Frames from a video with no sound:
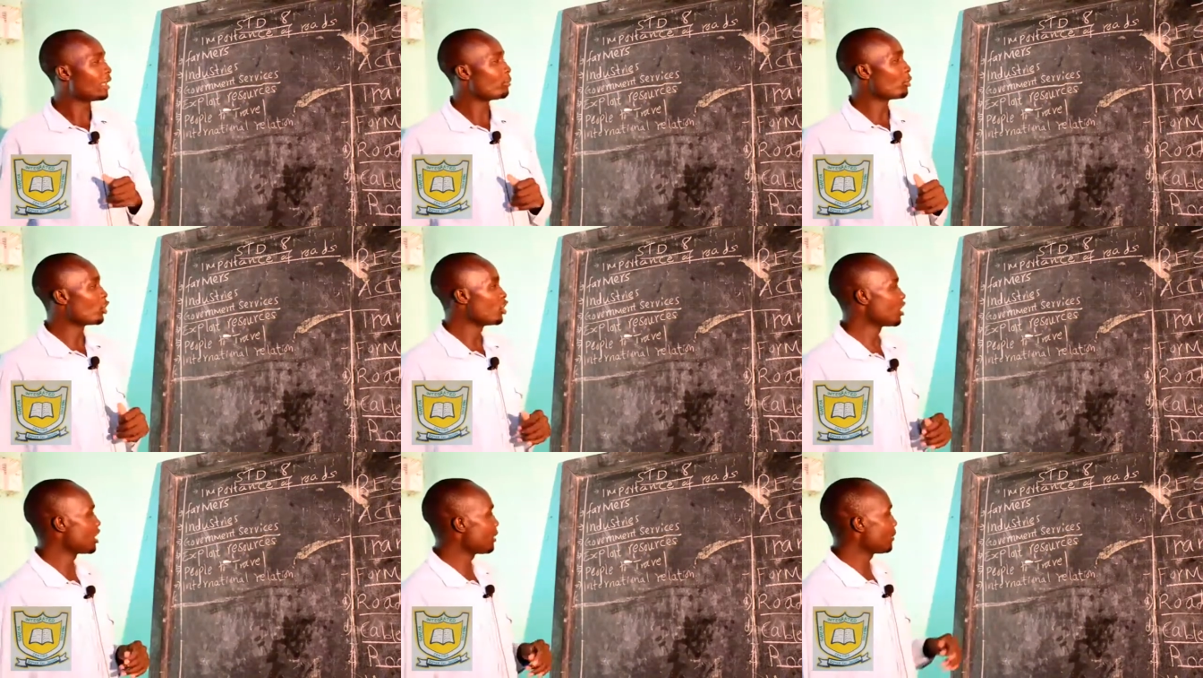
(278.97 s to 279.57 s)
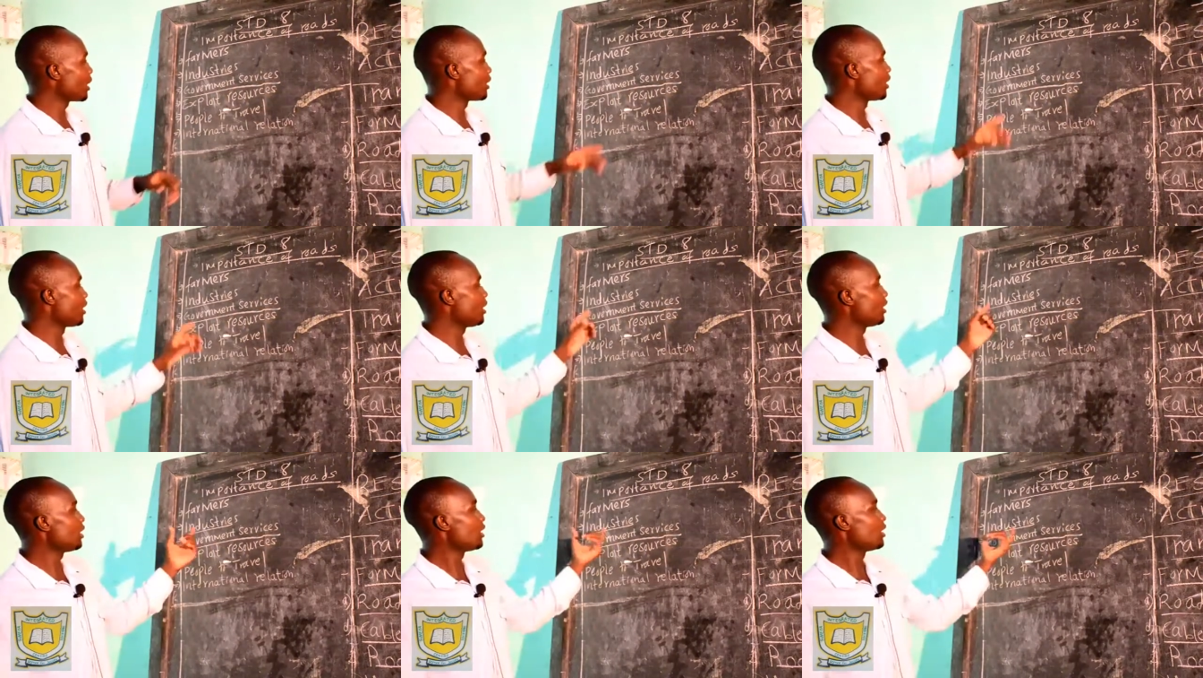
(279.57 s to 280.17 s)
point number
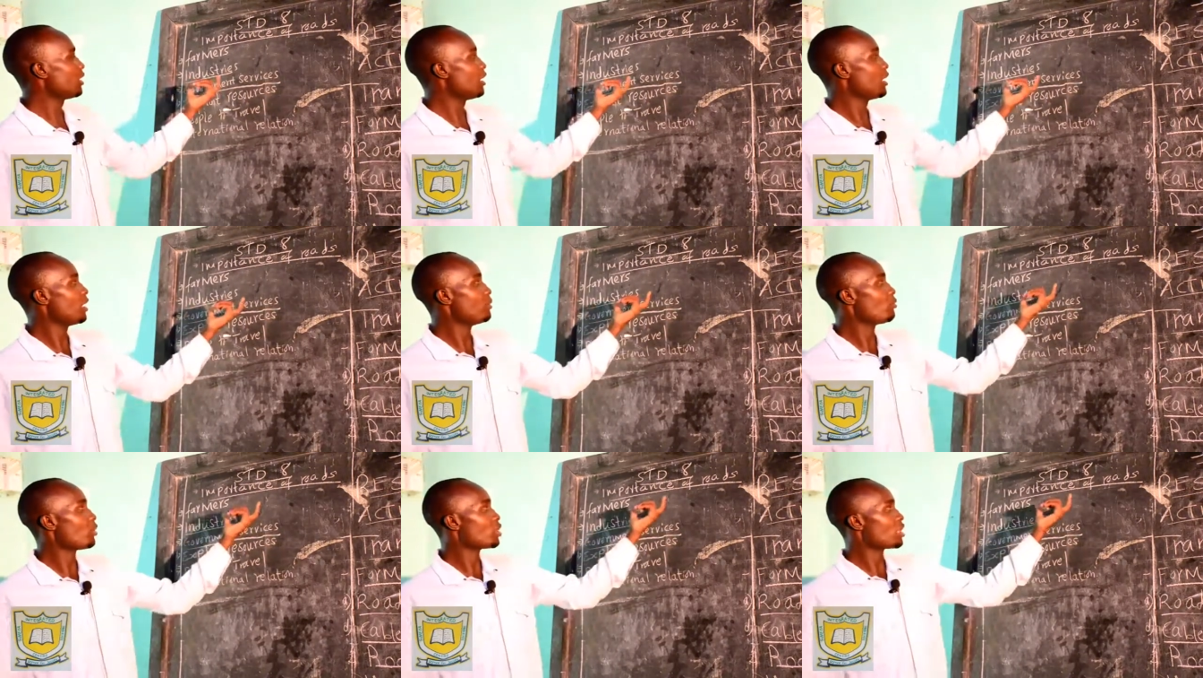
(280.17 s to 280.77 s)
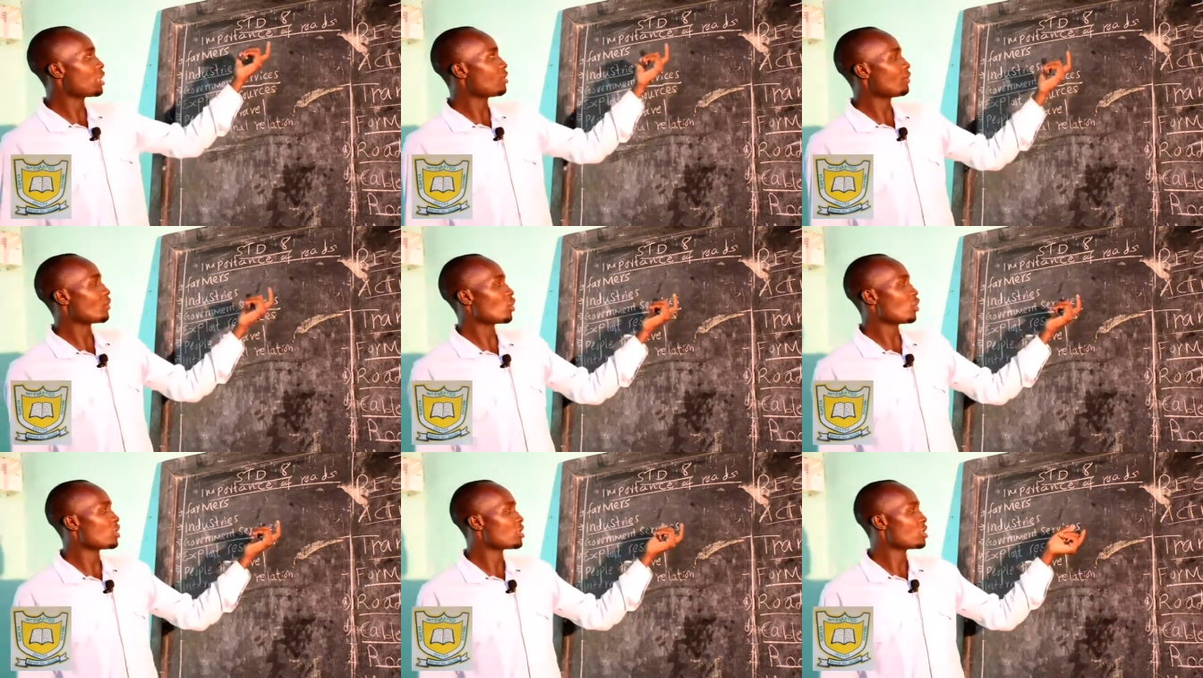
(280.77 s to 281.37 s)
three, the importance of
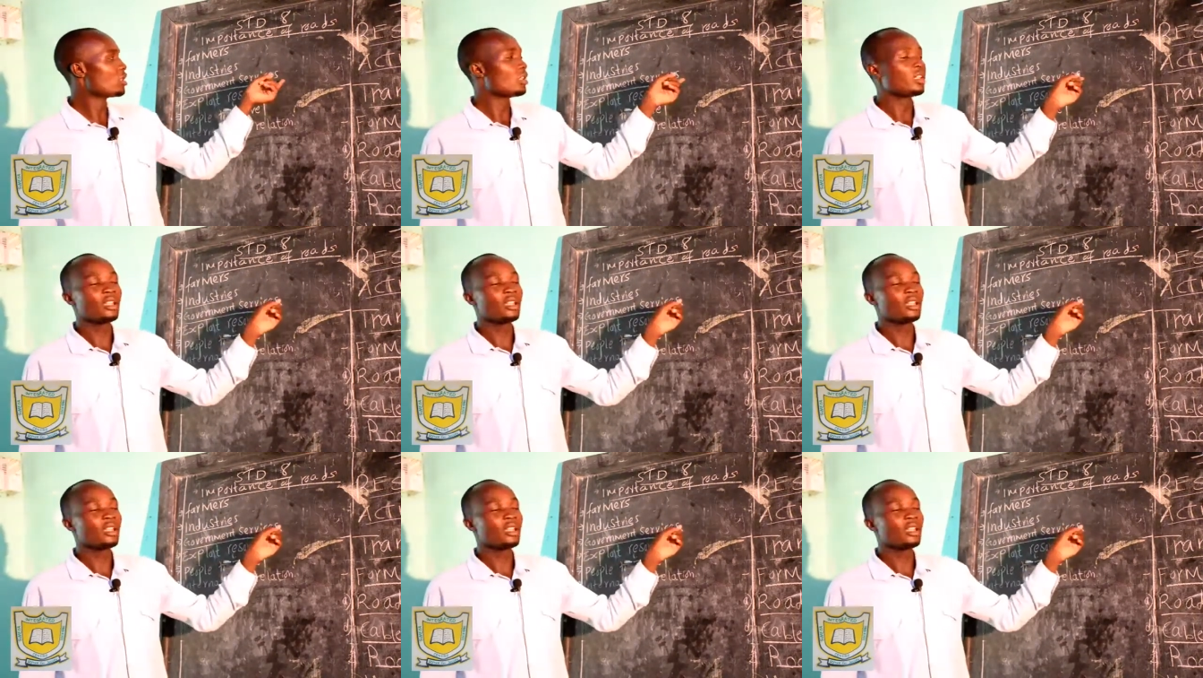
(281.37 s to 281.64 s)
roads